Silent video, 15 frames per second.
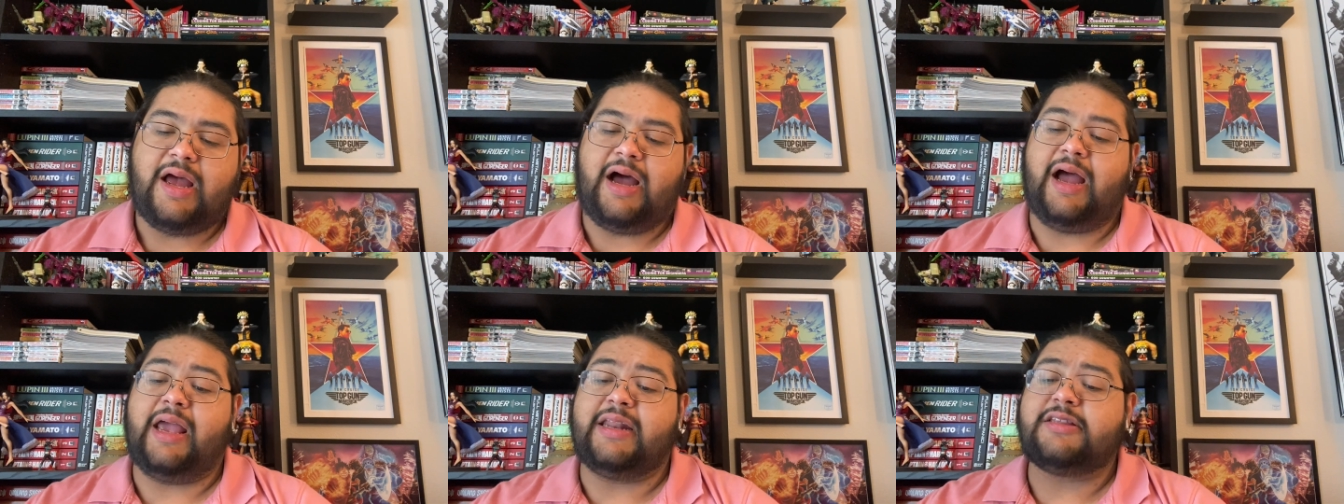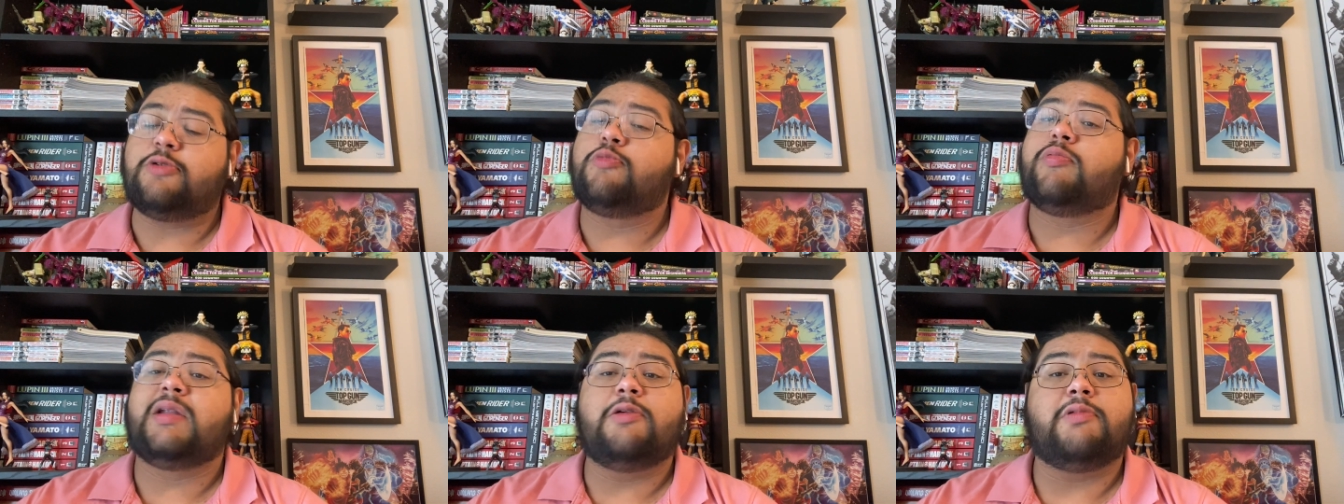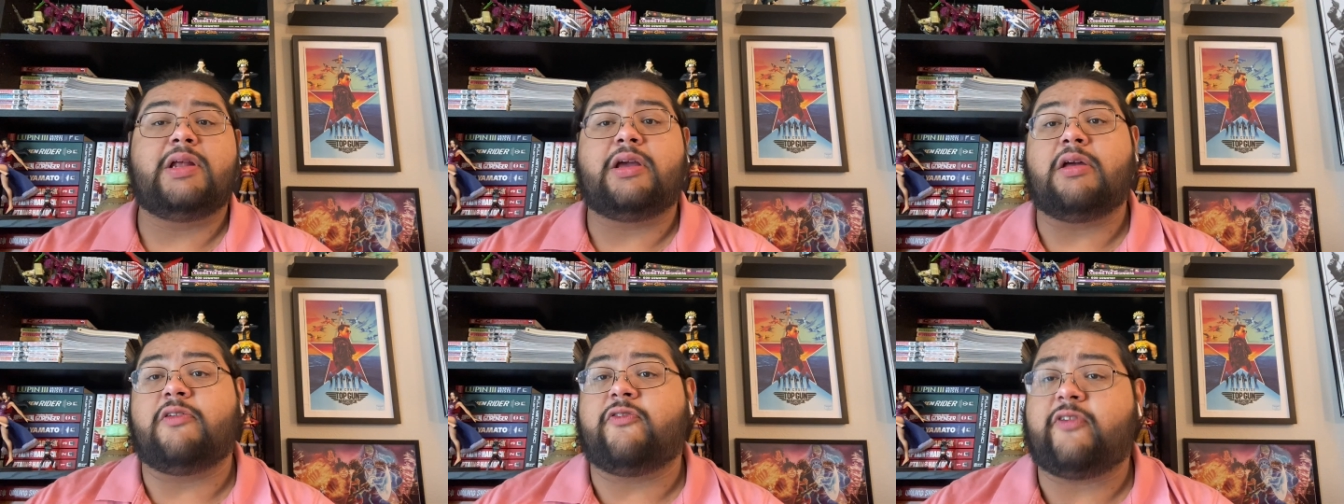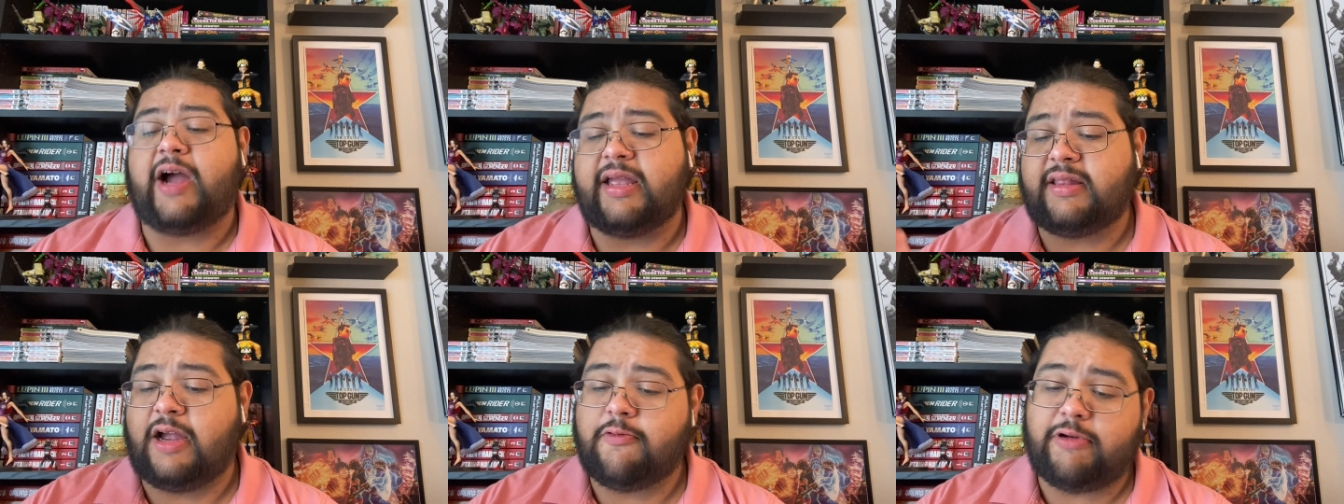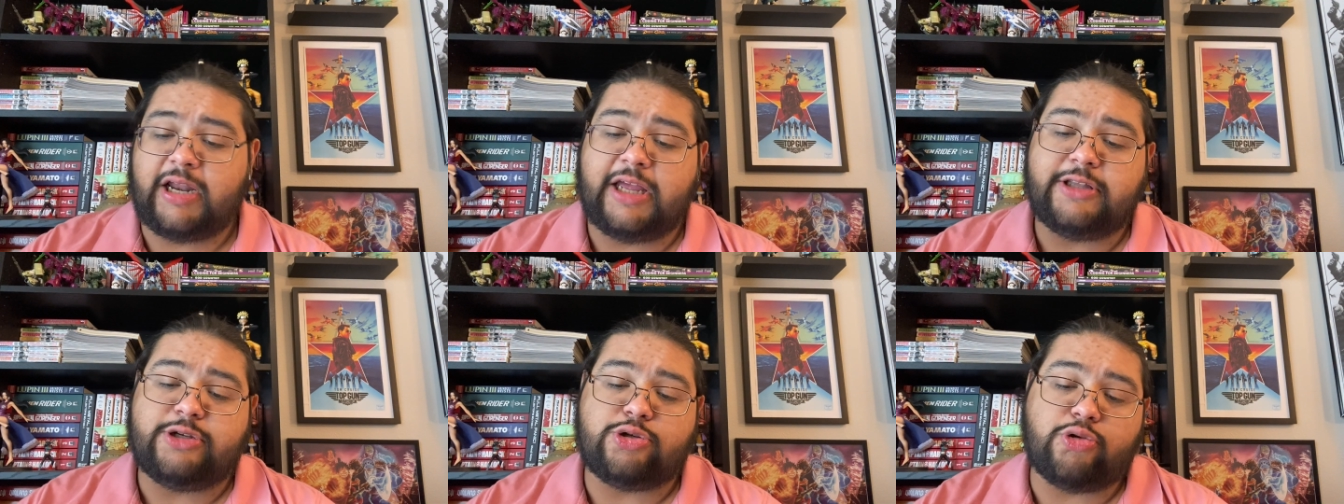Uh, and it's a really, really good fight. I
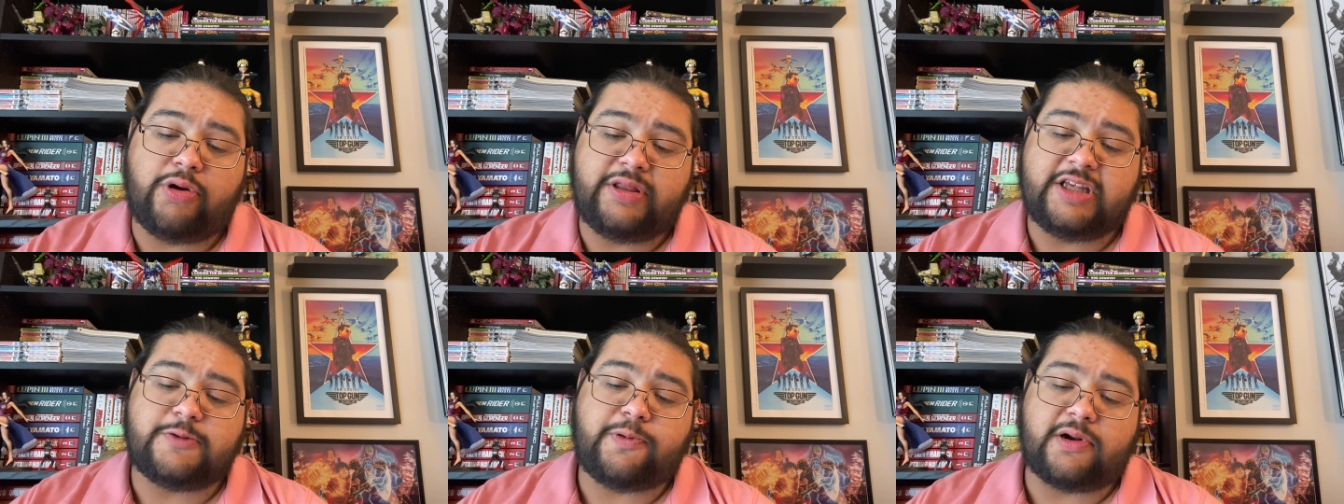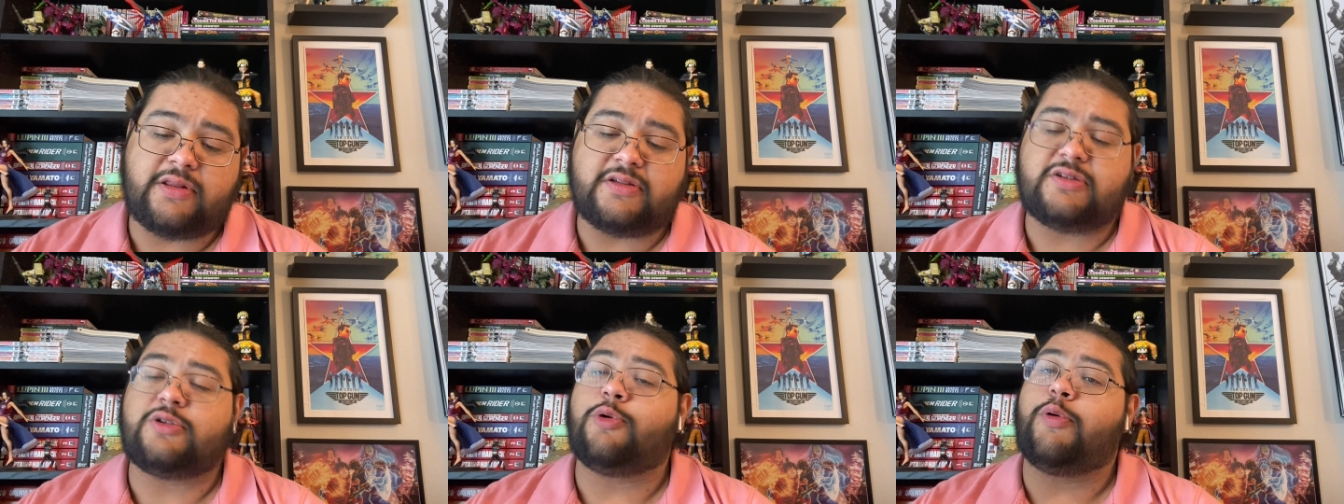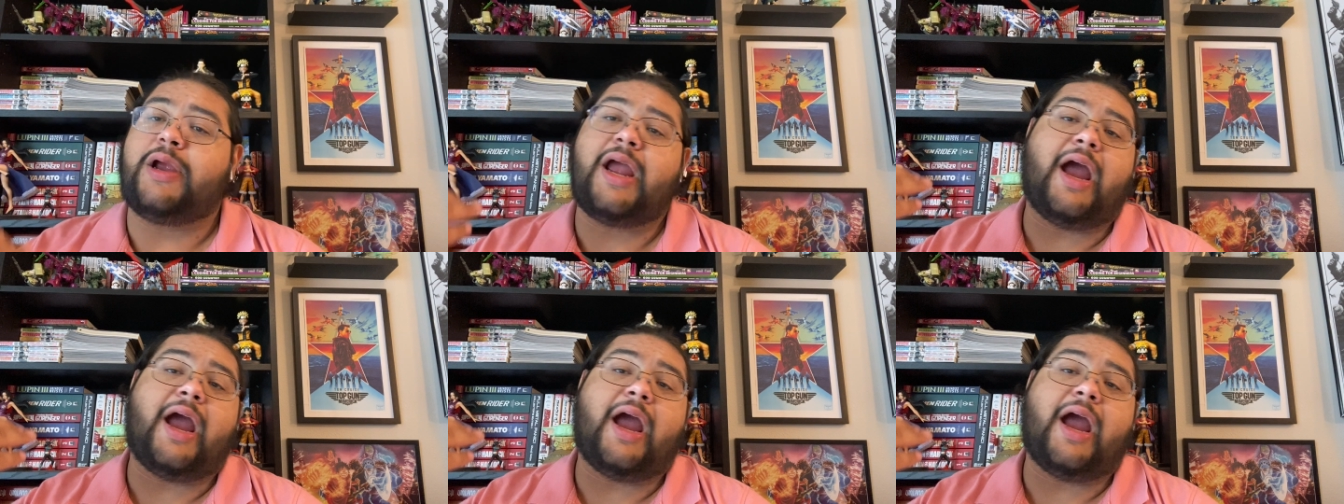really enjoyed this part of the story.